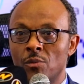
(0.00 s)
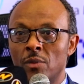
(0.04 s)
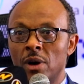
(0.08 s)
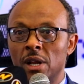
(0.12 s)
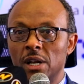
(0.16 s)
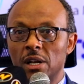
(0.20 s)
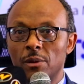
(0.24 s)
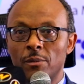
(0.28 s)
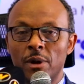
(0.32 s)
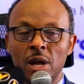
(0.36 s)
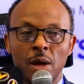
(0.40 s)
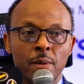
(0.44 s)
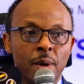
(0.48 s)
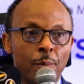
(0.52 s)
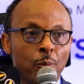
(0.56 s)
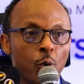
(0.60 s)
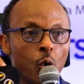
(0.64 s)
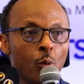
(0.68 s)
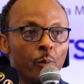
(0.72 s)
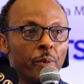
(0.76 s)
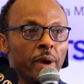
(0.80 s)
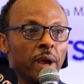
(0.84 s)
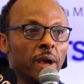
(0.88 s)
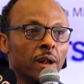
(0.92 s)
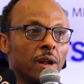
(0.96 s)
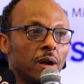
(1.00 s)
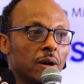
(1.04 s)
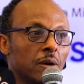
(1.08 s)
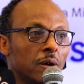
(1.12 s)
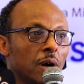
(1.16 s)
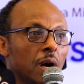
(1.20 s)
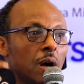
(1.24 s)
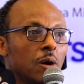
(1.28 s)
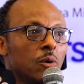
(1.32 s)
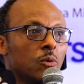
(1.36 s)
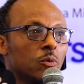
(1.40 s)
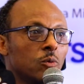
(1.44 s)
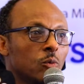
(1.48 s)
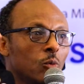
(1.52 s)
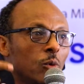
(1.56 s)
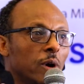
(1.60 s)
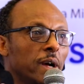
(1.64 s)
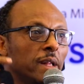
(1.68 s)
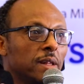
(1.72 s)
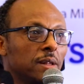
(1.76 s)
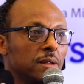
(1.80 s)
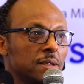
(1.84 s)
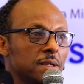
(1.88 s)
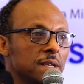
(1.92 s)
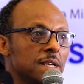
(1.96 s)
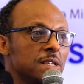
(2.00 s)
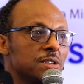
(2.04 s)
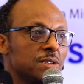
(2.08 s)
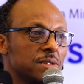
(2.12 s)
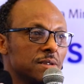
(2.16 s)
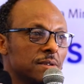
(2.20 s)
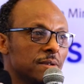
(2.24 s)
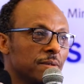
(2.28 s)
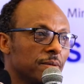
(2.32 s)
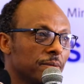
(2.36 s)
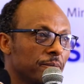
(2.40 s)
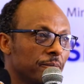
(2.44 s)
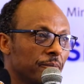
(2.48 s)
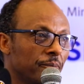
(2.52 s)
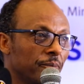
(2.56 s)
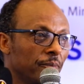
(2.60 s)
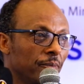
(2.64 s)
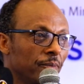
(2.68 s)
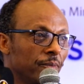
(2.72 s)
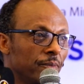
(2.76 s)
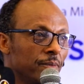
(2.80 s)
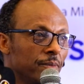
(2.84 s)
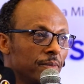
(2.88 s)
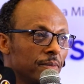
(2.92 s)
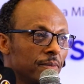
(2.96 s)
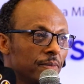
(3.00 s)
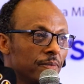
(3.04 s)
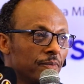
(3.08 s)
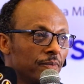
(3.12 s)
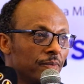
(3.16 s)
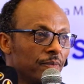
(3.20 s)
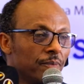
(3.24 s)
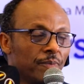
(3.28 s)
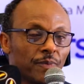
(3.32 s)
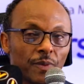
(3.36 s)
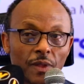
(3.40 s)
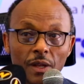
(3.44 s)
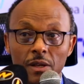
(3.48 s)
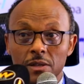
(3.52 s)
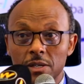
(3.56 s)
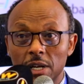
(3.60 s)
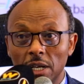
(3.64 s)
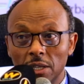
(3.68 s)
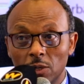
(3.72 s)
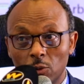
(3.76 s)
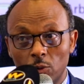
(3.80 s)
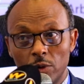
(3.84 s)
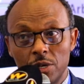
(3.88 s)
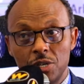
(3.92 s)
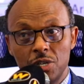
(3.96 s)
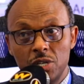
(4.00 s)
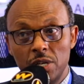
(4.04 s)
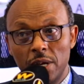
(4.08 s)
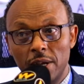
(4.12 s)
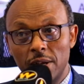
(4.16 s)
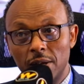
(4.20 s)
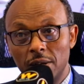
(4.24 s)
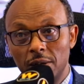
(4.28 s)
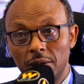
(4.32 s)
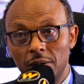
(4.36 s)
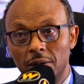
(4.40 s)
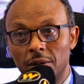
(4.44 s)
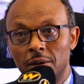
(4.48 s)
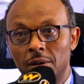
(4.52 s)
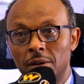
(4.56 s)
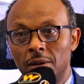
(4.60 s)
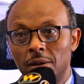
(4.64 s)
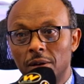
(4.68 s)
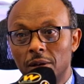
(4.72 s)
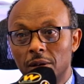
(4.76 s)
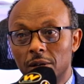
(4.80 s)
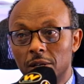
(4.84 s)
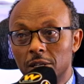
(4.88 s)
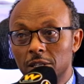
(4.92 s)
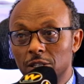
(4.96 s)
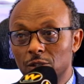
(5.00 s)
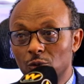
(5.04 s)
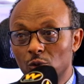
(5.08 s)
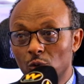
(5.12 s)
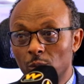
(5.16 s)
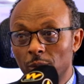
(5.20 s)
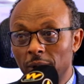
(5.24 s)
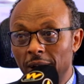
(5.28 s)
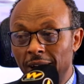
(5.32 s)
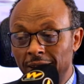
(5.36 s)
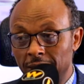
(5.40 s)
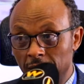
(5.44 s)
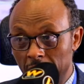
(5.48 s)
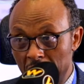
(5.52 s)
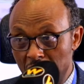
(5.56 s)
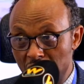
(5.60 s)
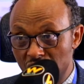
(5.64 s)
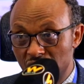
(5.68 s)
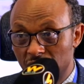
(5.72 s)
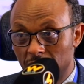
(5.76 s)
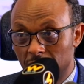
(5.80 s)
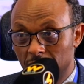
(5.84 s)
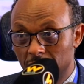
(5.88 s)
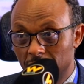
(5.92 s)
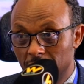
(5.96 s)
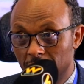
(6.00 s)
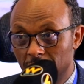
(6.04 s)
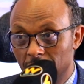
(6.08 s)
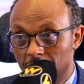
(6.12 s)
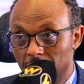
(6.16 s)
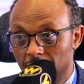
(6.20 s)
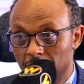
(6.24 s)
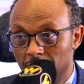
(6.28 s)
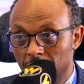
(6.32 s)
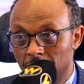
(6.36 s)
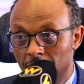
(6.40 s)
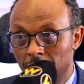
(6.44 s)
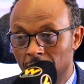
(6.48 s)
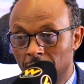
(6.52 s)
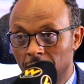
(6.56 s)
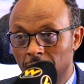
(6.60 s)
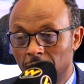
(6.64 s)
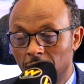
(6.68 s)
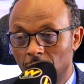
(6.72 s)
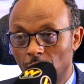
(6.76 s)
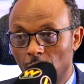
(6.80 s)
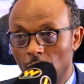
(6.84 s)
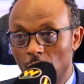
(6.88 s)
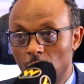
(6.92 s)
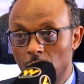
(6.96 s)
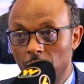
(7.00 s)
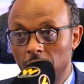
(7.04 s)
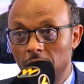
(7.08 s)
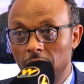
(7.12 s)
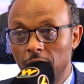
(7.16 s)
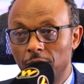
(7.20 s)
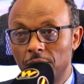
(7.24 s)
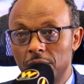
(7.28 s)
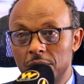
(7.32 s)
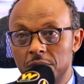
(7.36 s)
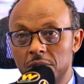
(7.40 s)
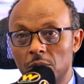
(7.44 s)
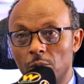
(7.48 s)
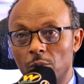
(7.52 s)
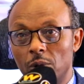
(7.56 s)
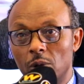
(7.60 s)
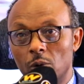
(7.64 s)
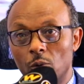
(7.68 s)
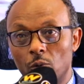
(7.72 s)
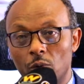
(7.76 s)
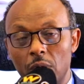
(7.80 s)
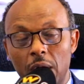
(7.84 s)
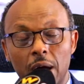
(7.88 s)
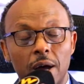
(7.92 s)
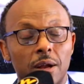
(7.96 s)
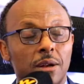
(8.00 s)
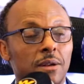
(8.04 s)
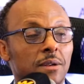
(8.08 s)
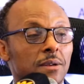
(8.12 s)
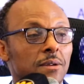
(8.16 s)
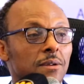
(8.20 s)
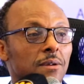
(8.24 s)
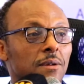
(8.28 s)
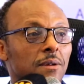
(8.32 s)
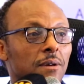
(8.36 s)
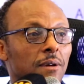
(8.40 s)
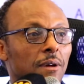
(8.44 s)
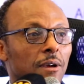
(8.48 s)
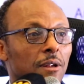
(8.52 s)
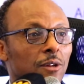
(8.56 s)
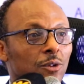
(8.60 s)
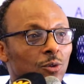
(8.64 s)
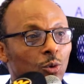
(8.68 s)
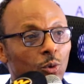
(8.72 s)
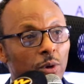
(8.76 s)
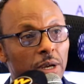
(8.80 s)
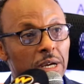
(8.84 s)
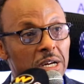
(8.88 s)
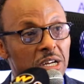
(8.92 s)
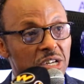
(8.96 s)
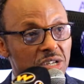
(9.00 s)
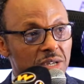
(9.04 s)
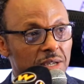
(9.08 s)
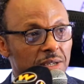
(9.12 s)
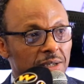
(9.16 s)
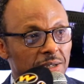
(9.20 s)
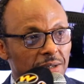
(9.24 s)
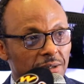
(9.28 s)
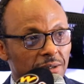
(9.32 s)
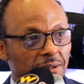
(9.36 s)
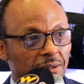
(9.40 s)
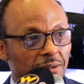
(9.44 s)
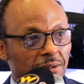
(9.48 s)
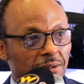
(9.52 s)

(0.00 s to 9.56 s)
mark might be popping now. How? What? This. That question needs to be addressed. Maybe if it is the will of God, in 2 years,